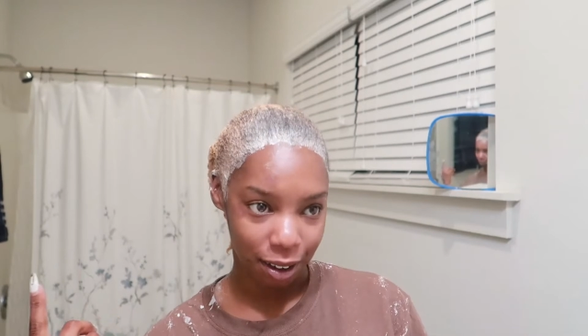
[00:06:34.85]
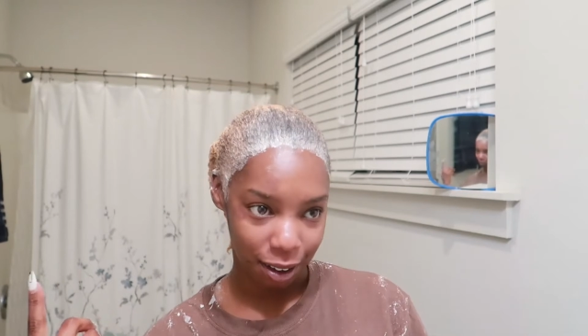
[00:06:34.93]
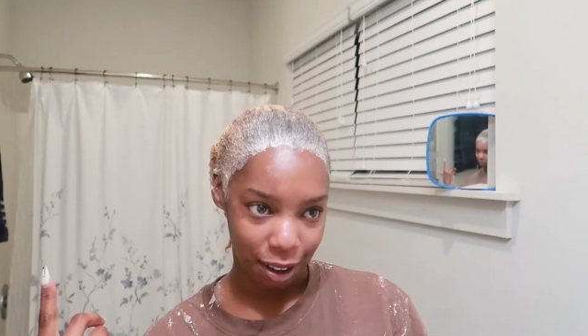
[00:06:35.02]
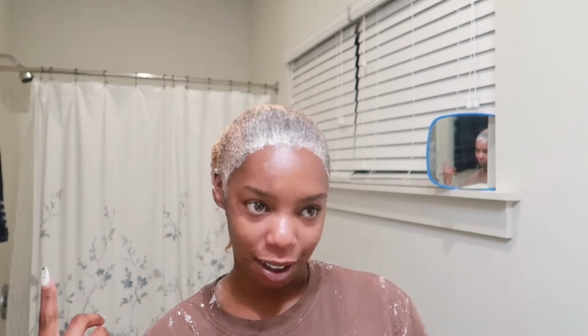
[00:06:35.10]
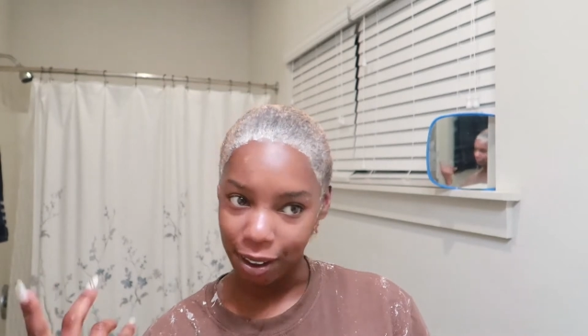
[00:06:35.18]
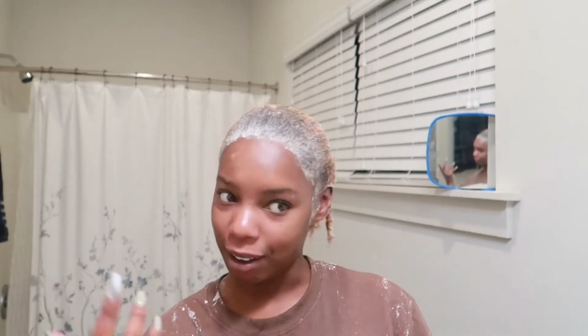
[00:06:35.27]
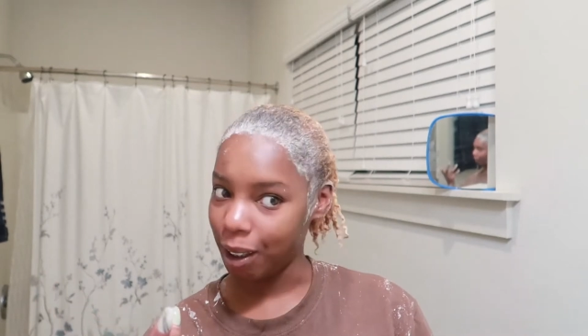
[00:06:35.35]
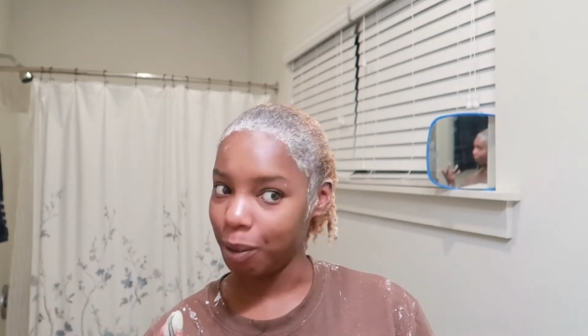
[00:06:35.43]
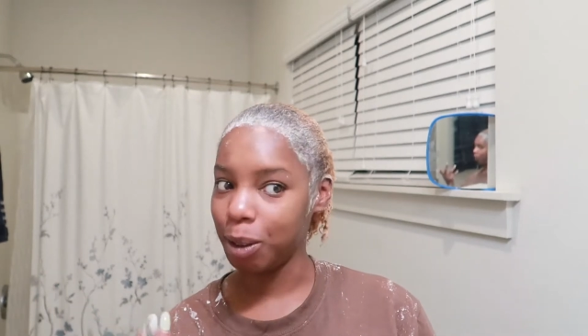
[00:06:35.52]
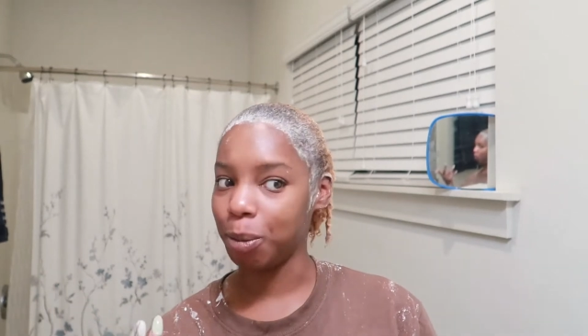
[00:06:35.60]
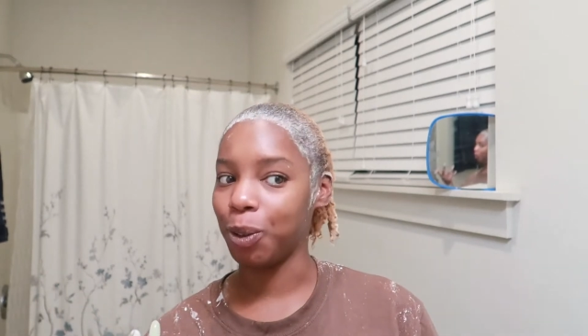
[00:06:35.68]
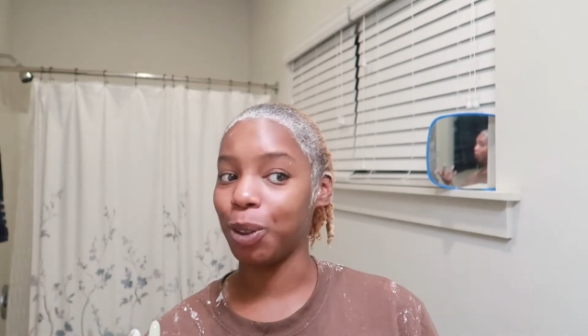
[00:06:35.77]
until I'm
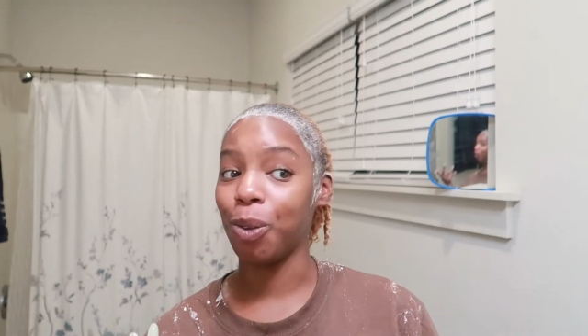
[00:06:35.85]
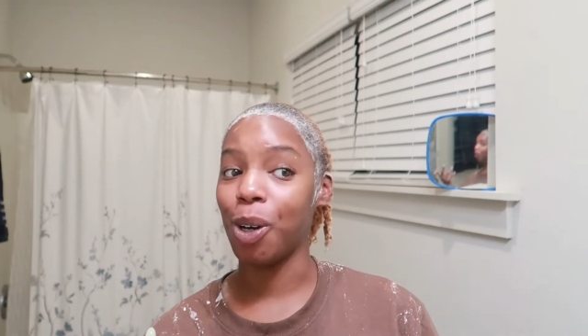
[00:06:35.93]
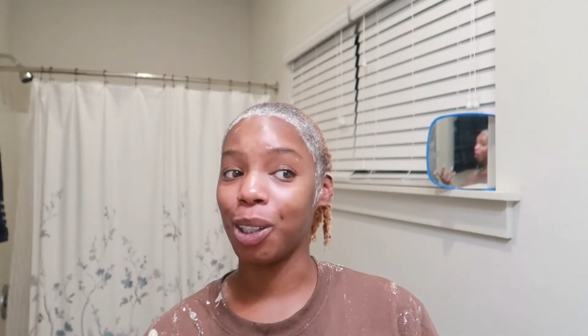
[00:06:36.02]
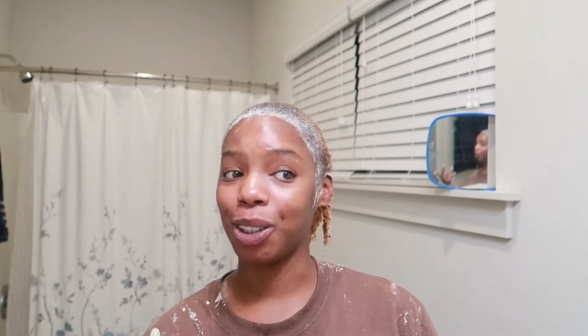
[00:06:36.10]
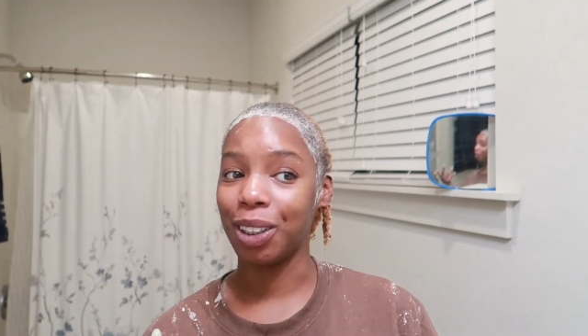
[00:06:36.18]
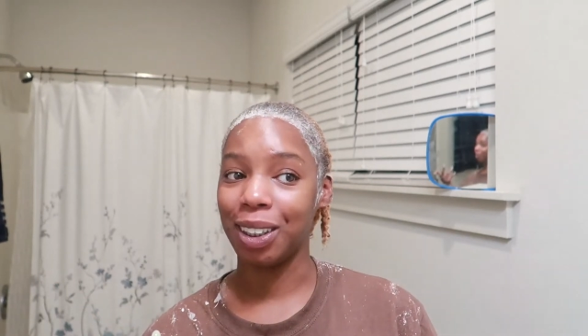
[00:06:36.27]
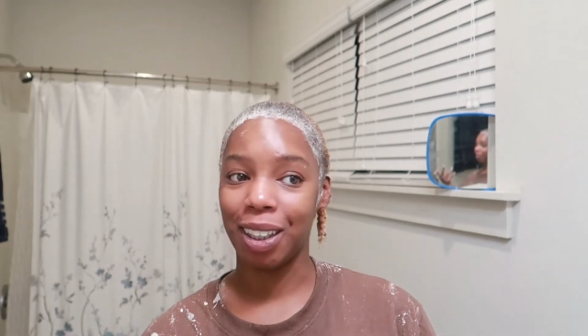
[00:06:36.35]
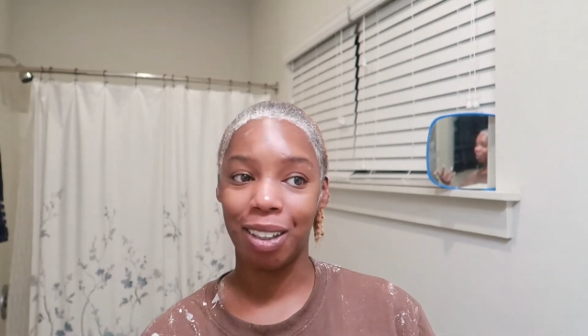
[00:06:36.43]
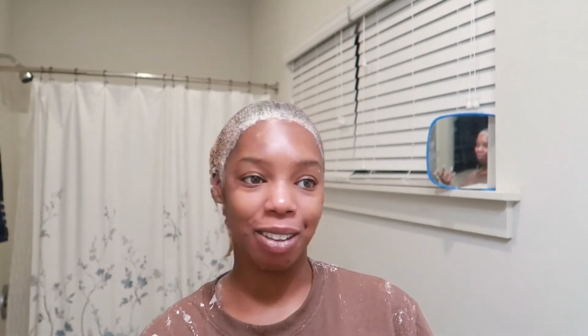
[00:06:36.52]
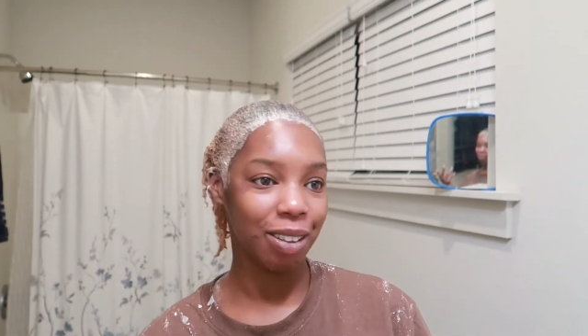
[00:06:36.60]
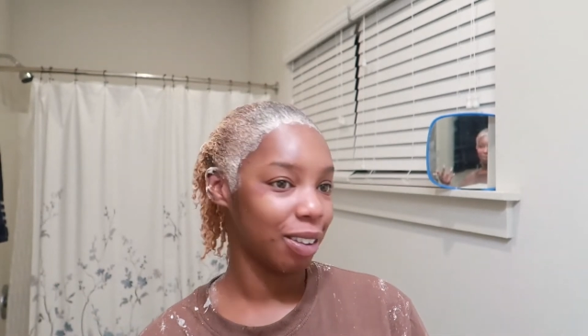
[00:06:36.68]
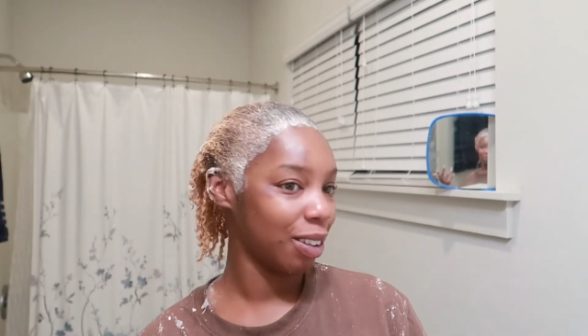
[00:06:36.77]
supposed to wash this
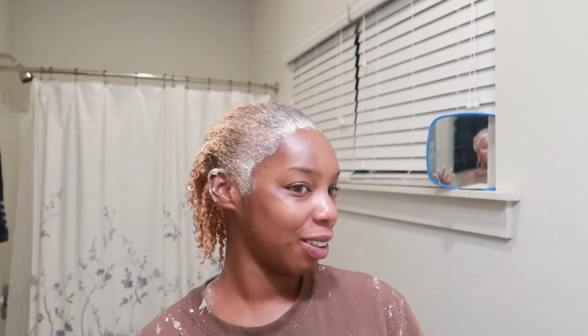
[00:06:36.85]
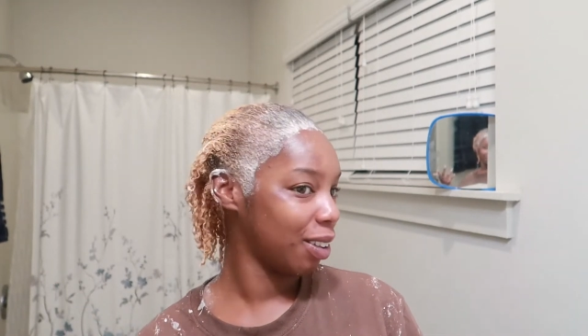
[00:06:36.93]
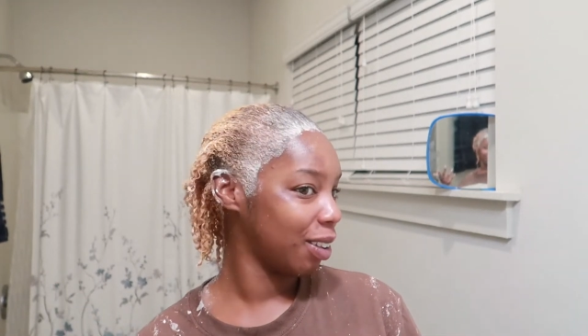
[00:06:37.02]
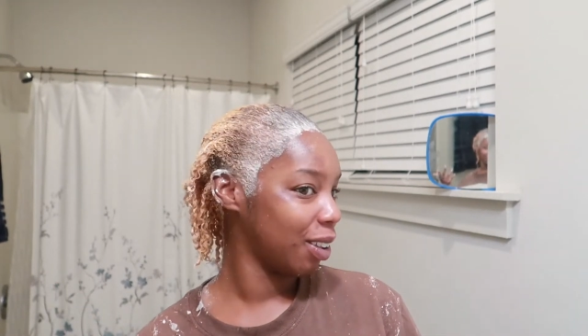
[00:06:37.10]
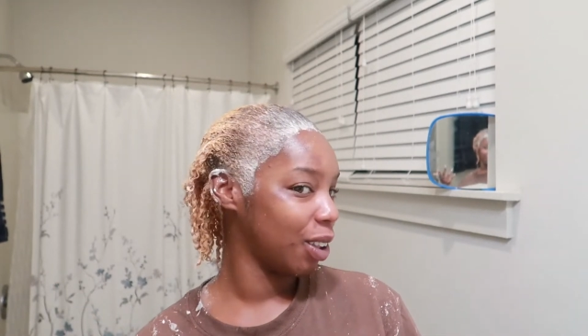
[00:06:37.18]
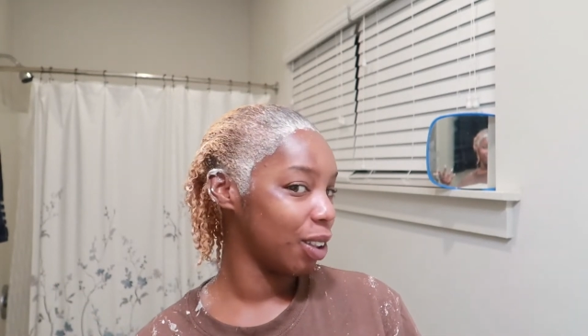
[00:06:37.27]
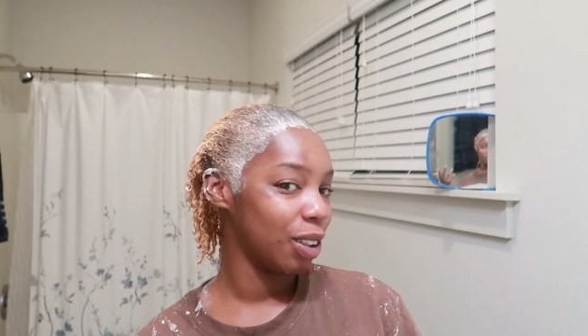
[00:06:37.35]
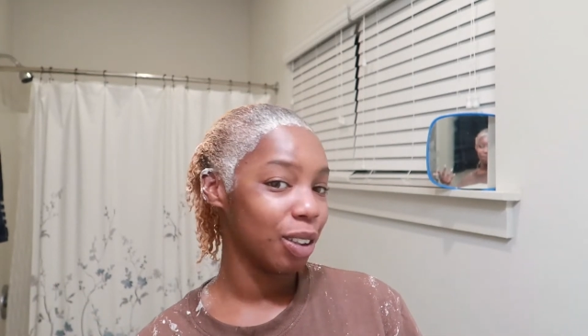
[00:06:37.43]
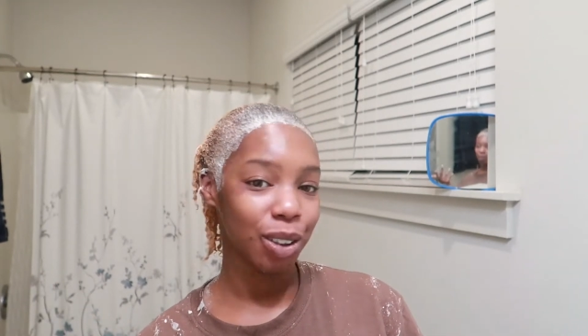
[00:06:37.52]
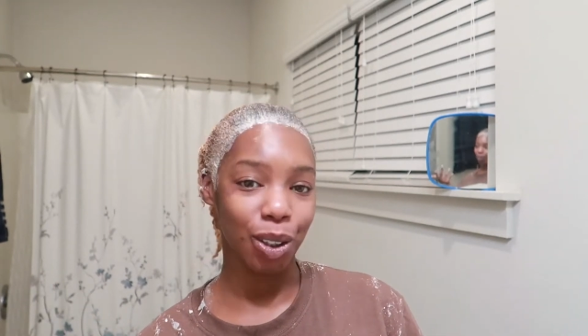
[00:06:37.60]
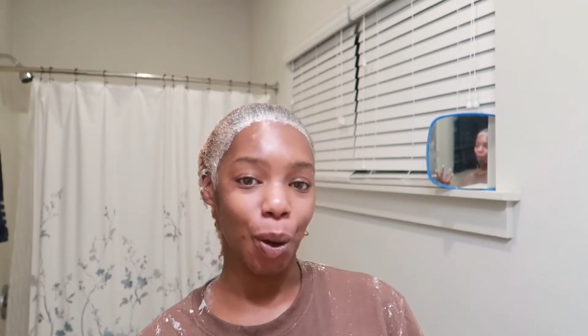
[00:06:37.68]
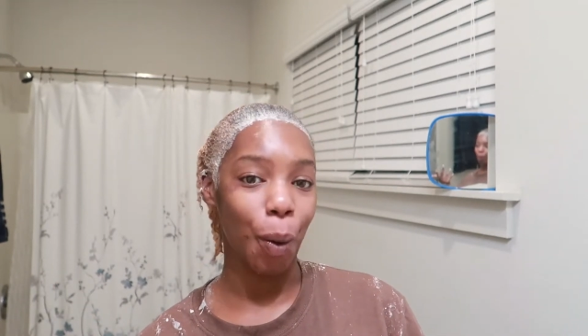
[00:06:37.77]
out.
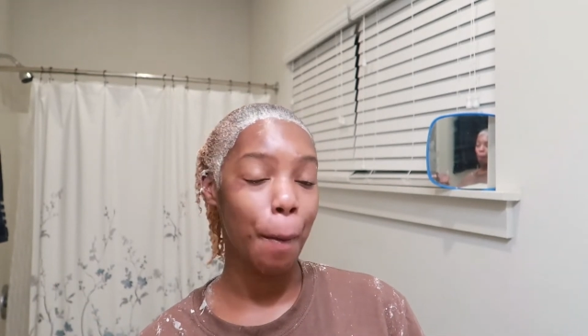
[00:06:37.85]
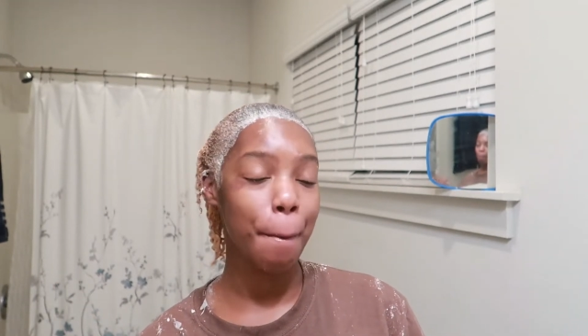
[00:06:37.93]
So